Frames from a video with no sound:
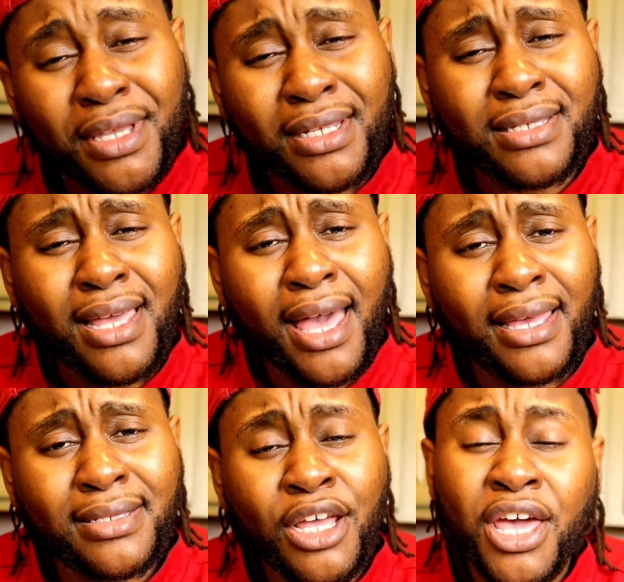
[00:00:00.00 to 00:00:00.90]
minutes,
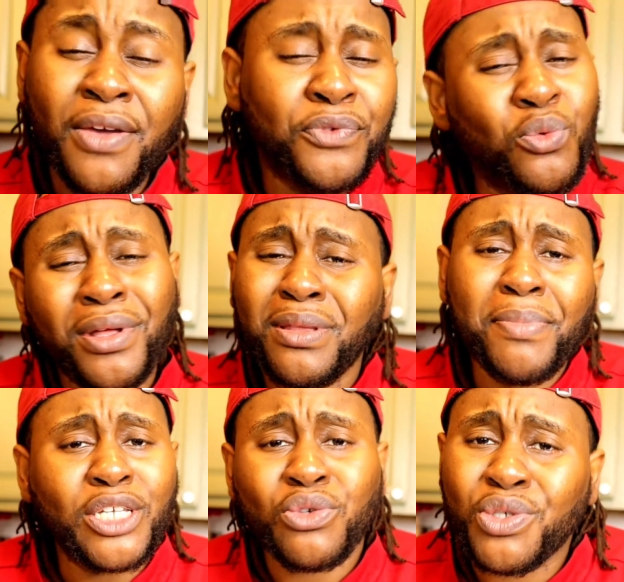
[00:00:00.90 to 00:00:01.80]
guys. If you want the
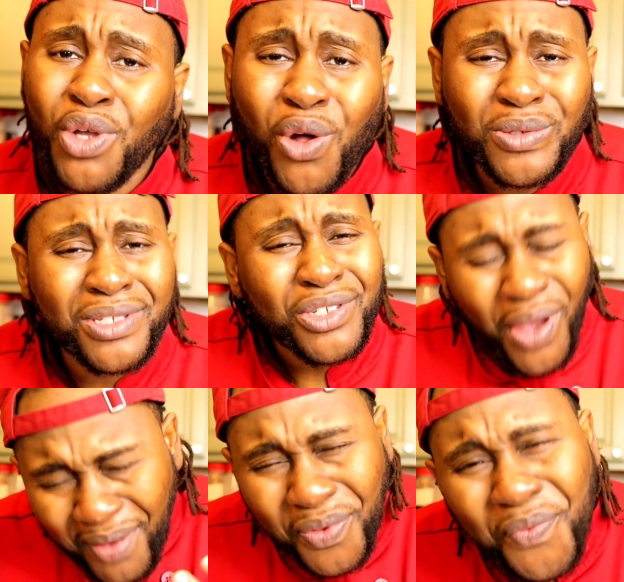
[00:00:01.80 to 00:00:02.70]
best results, you
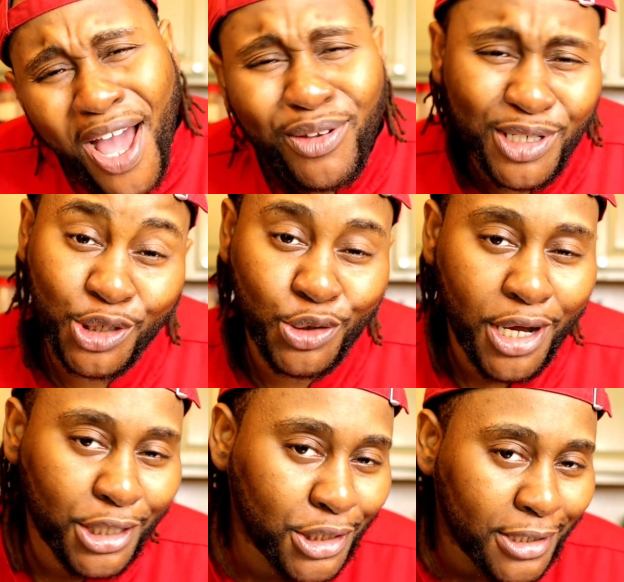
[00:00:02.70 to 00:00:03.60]
have to follow
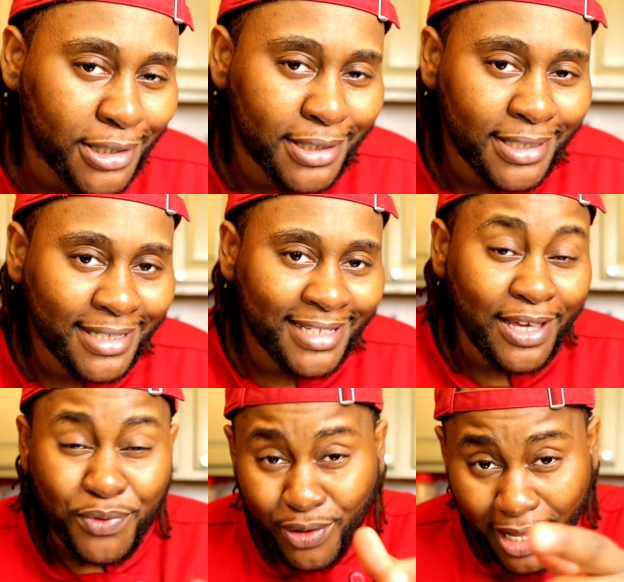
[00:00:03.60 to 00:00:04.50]
instructions.
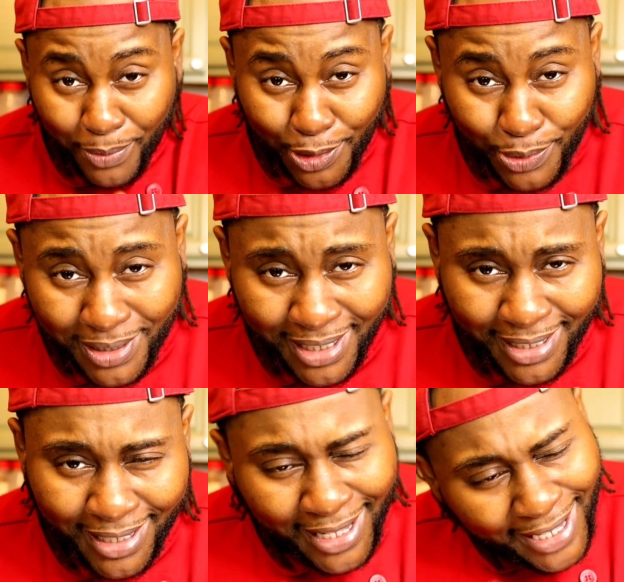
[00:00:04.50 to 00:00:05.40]
If you like what you see,
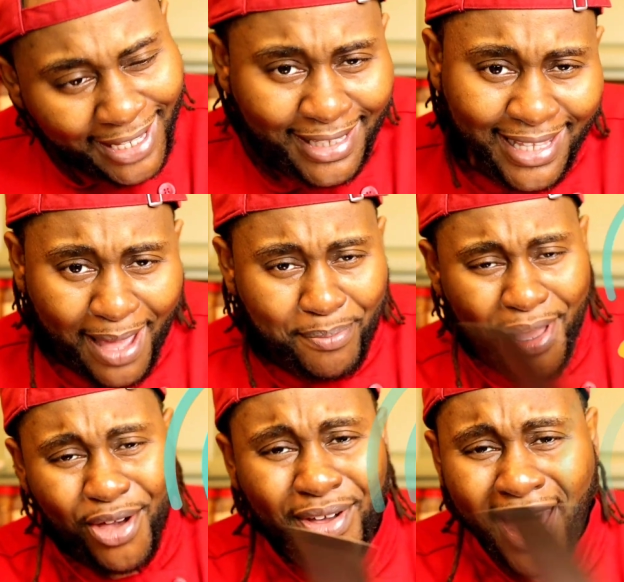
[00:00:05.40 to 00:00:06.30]
hit that
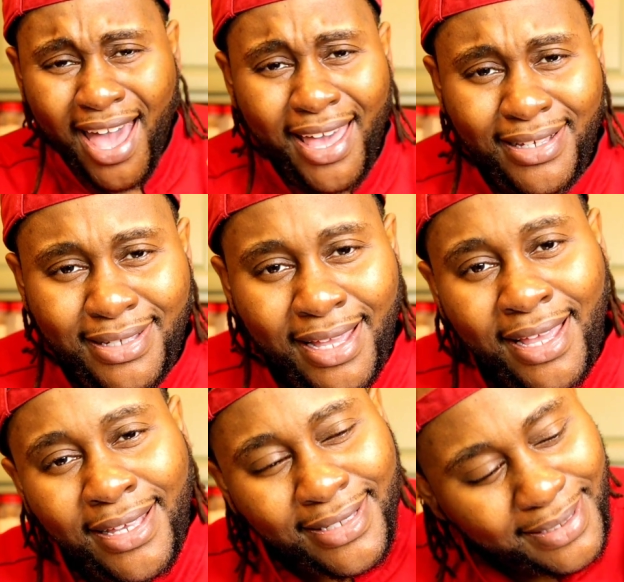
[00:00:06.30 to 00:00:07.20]
bell, guys,
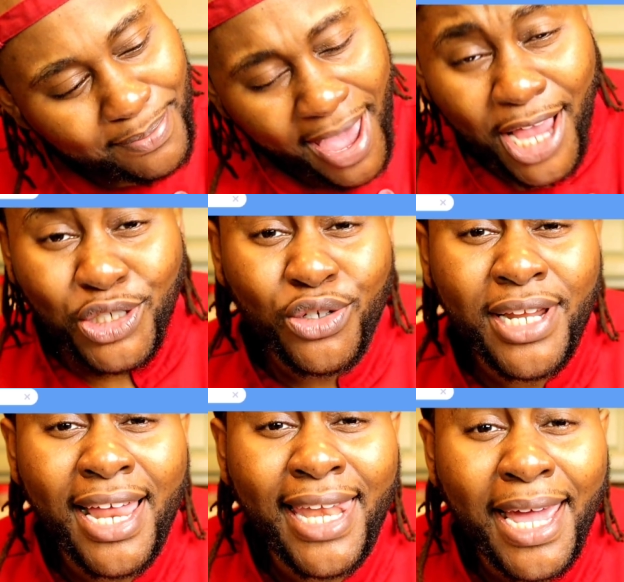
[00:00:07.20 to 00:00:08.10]
smash on
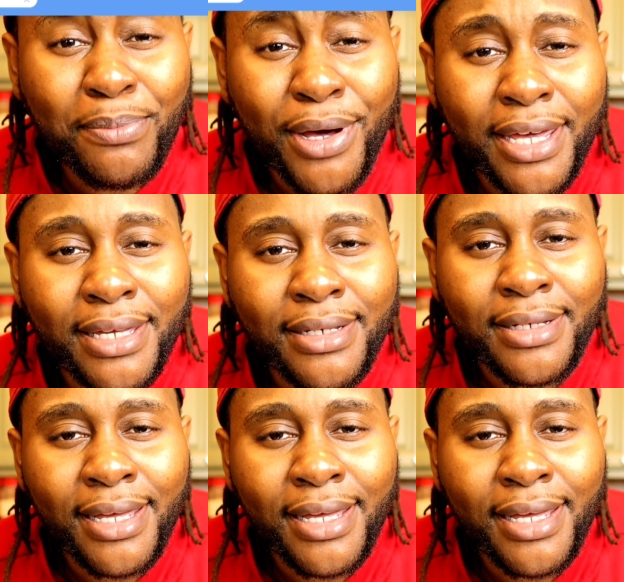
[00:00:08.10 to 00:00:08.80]
that like button,